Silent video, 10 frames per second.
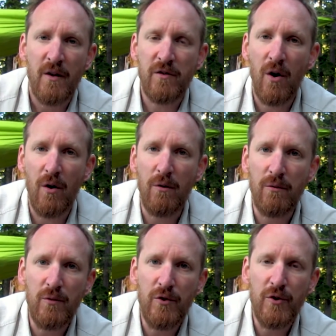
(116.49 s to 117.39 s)

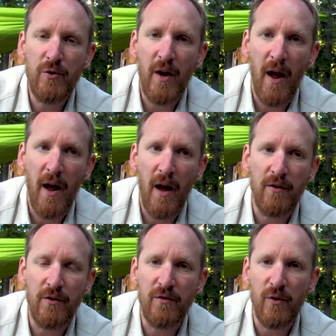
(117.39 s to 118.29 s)
So you
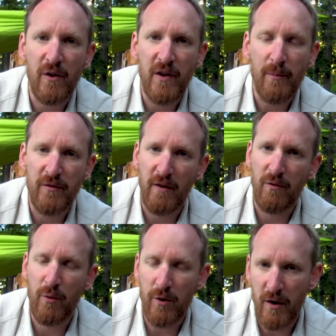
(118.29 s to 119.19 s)
can do, for example, if you have
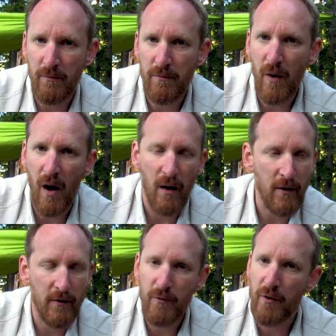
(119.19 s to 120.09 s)
a really,
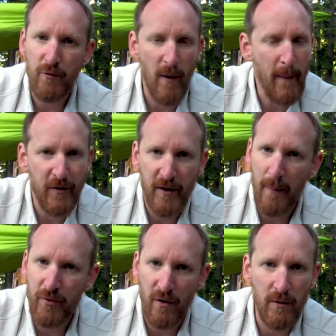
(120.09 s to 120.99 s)
you're about to
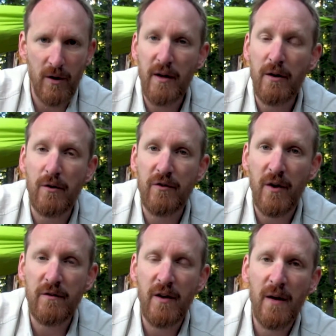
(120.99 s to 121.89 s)
capture a really killer
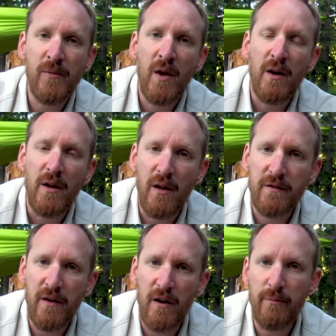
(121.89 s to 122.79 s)
sunset,
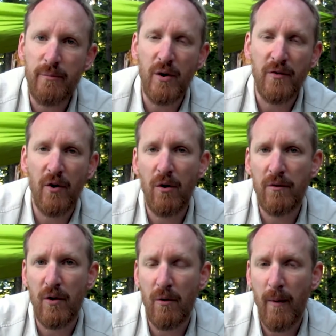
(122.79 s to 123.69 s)
let's say put the
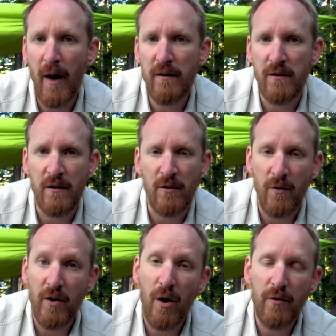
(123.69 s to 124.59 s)
horizon
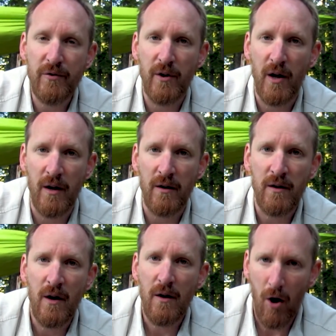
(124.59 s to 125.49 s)
or the coastline
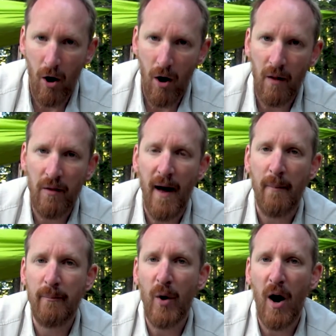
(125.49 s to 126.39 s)
on
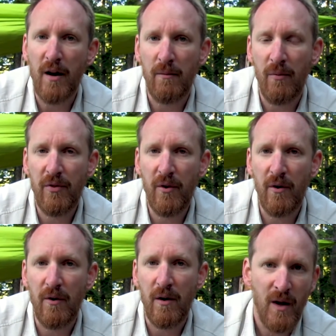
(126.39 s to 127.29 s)
that bottom
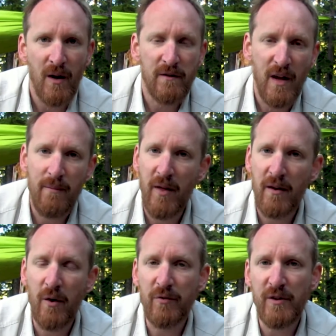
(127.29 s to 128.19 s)
third. Same
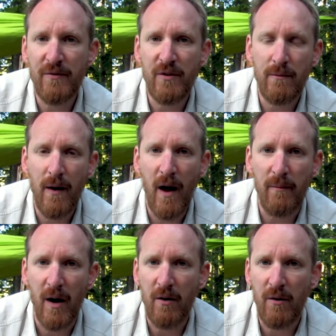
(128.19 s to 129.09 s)
thing goes left and
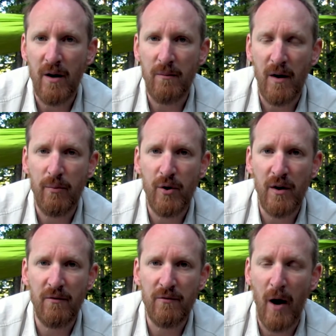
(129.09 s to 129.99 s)
right by
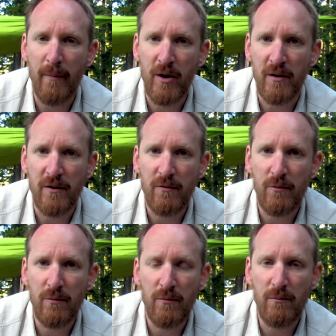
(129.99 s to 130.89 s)
putting dominant
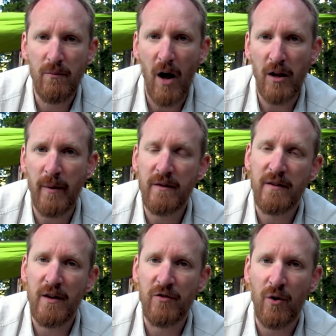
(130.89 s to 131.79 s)
elements
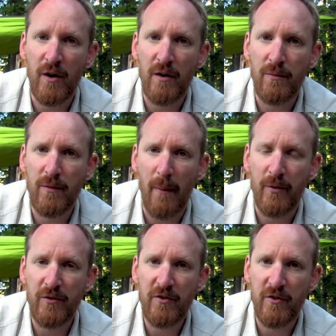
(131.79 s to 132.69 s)
in your
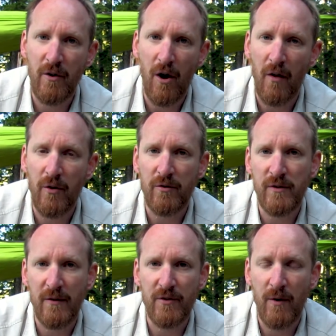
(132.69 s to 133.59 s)
composition on those
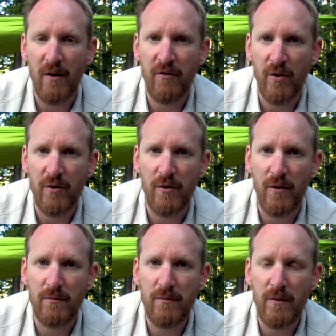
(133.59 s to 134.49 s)
left and right
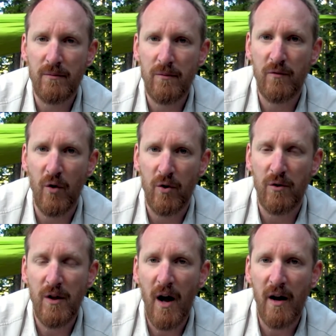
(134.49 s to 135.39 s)
vertical
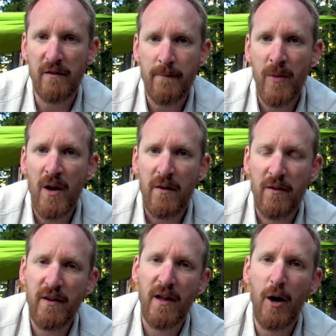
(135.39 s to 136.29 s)
lines.
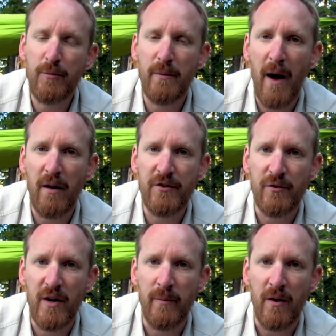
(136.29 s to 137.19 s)
That's going to help to balance
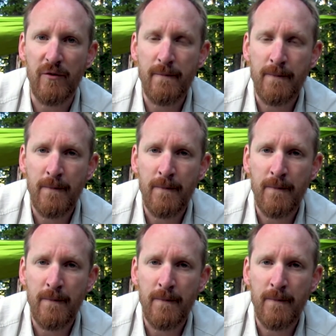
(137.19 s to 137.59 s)
your image.